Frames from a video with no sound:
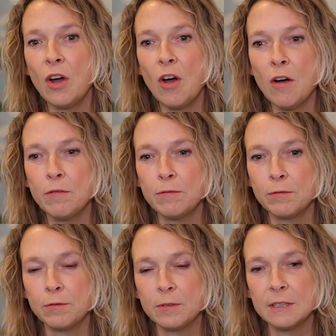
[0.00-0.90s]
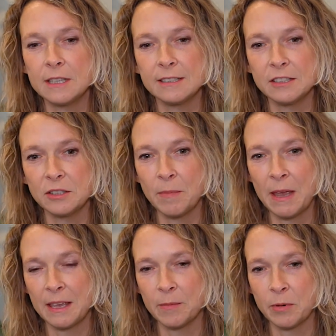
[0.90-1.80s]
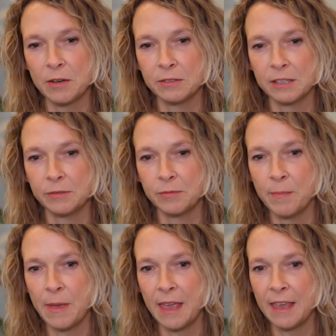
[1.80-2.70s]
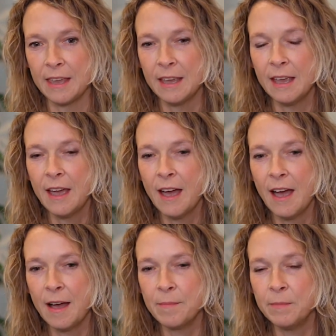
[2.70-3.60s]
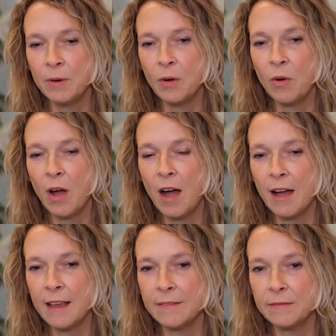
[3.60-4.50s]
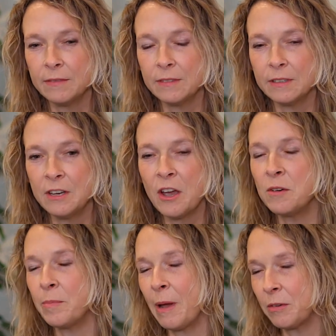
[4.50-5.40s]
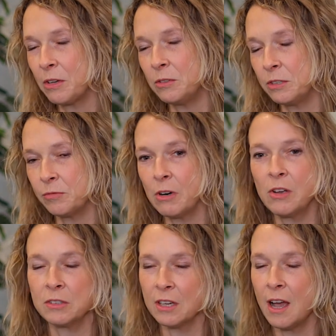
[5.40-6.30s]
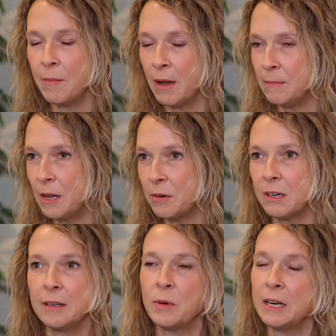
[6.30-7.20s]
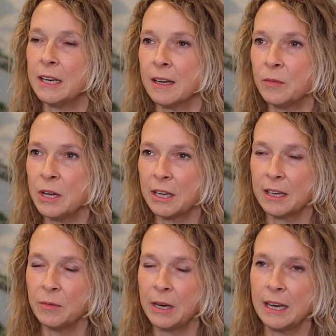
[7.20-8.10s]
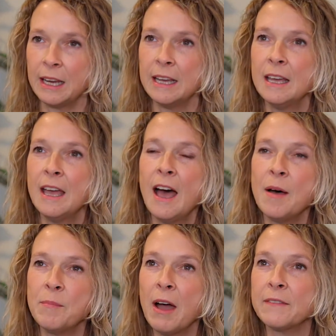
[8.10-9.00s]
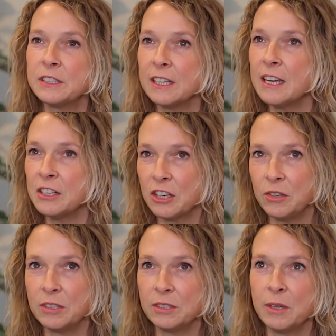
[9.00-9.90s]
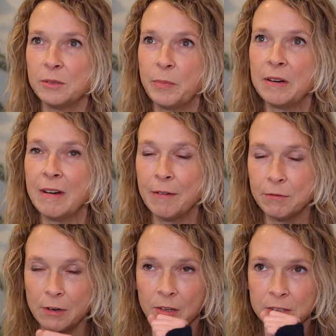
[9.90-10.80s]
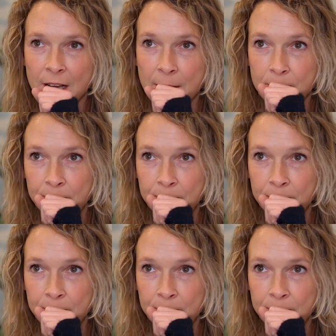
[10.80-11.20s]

of the decision-making process for me, um, I've known about Cutis for a long time. I'm local in Whitney, I work in Whitney. Um, I've seen Cutis has been around for a long time,